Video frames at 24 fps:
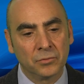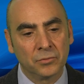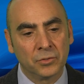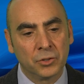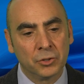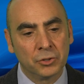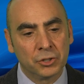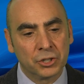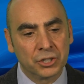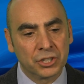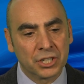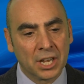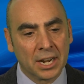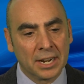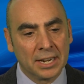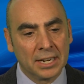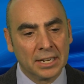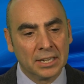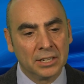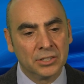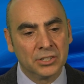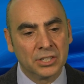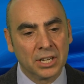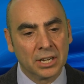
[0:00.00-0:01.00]
future
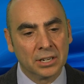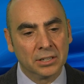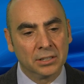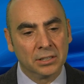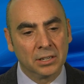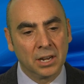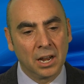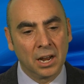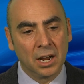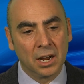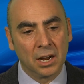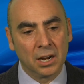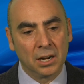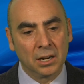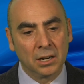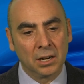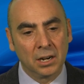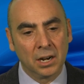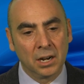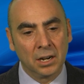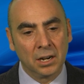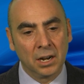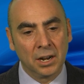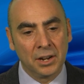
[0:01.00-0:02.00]
studies and, uh,
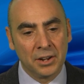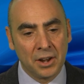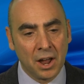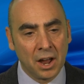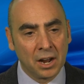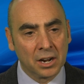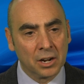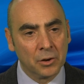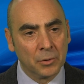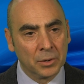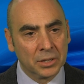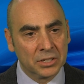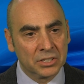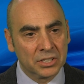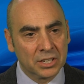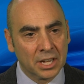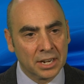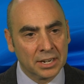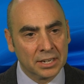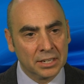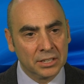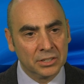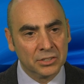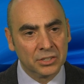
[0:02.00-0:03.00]
uh, and ongoing
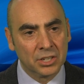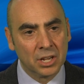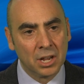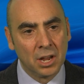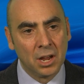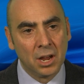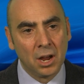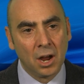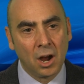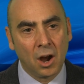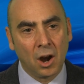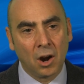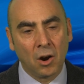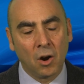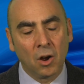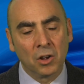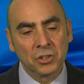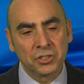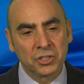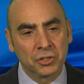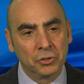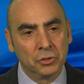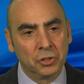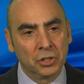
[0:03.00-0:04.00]
studies are
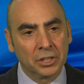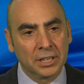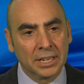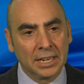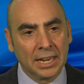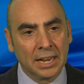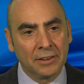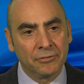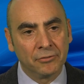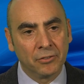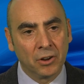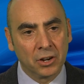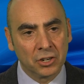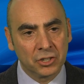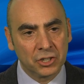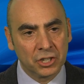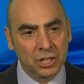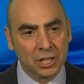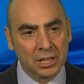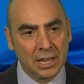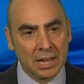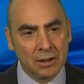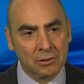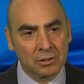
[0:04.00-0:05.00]
also looking at
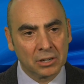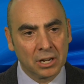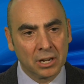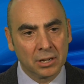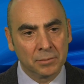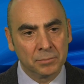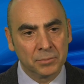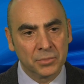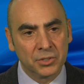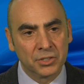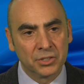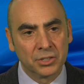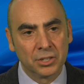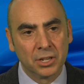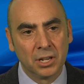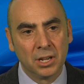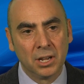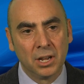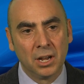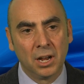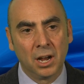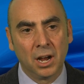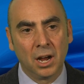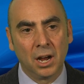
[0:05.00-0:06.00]
functional outcomes,
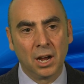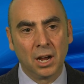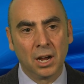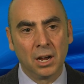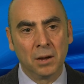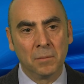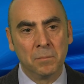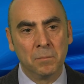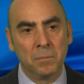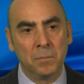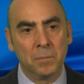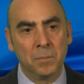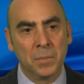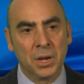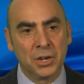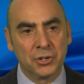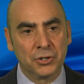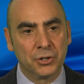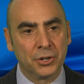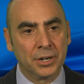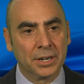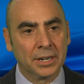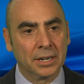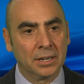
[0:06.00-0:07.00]
um,
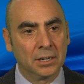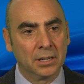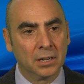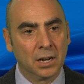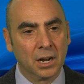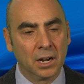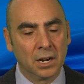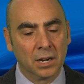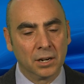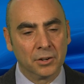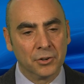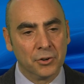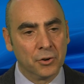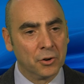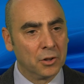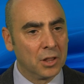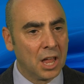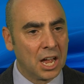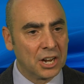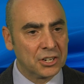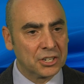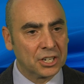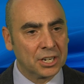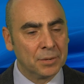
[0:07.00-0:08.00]
measuring uh,
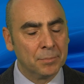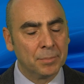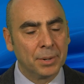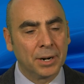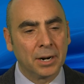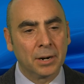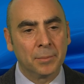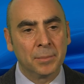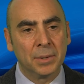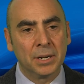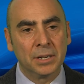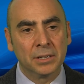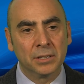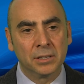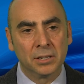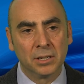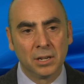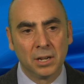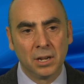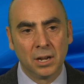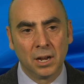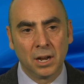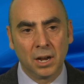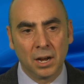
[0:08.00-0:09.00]
neurologic impairment,
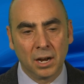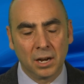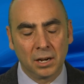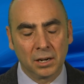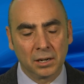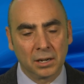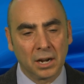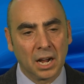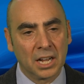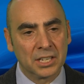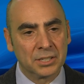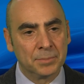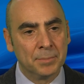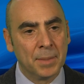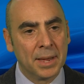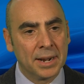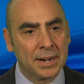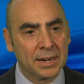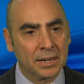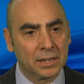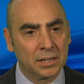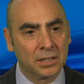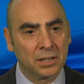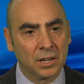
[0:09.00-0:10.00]
uh,
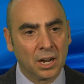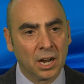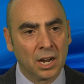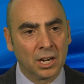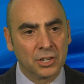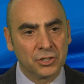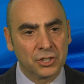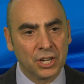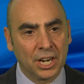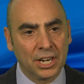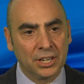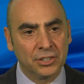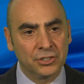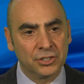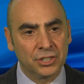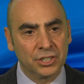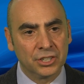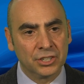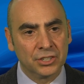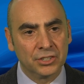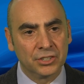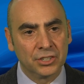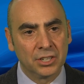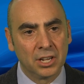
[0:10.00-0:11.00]
cosmetic uh,
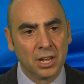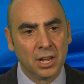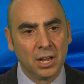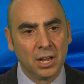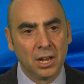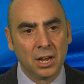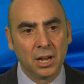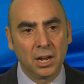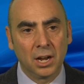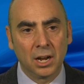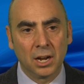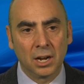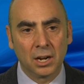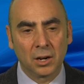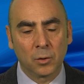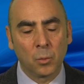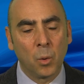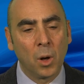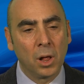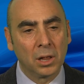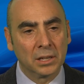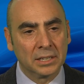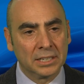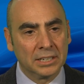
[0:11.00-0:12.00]
changes,
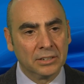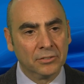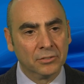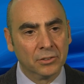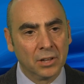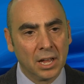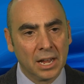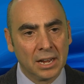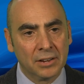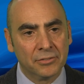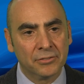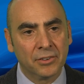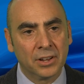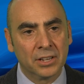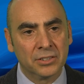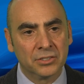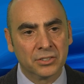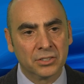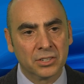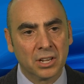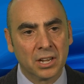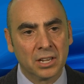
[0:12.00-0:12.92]
quality of life as,